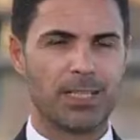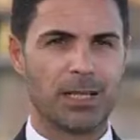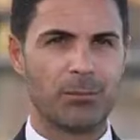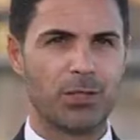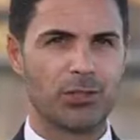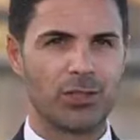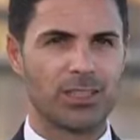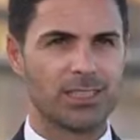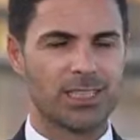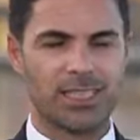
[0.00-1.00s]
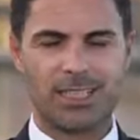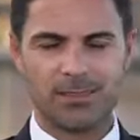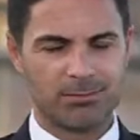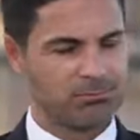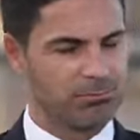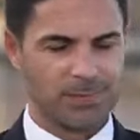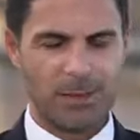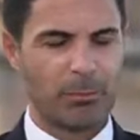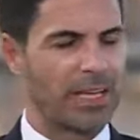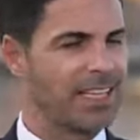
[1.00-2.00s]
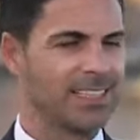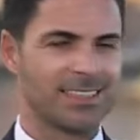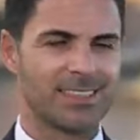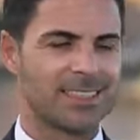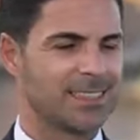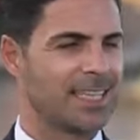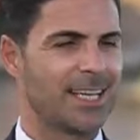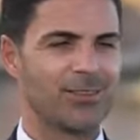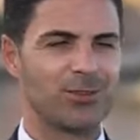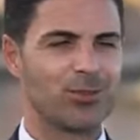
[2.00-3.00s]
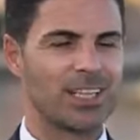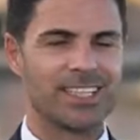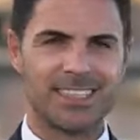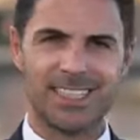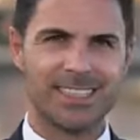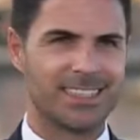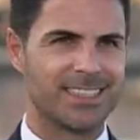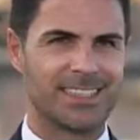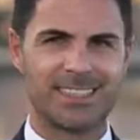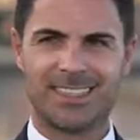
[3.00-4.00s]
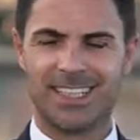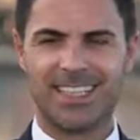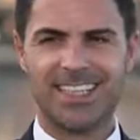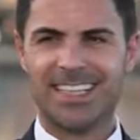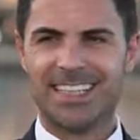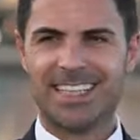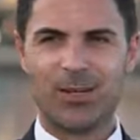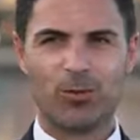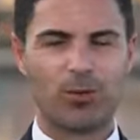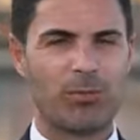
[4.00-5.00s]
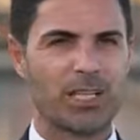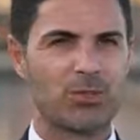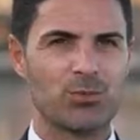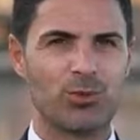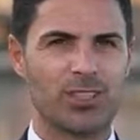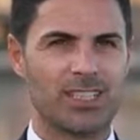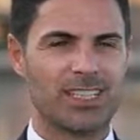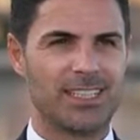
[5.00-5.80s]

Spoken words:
ambition is there. The players, the staff, you can sense it. They want much more.